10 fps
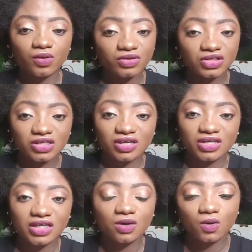
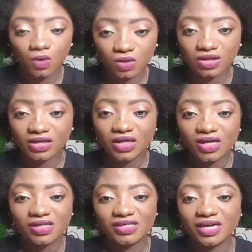originally, or
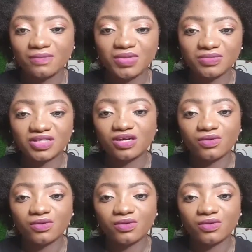they are memes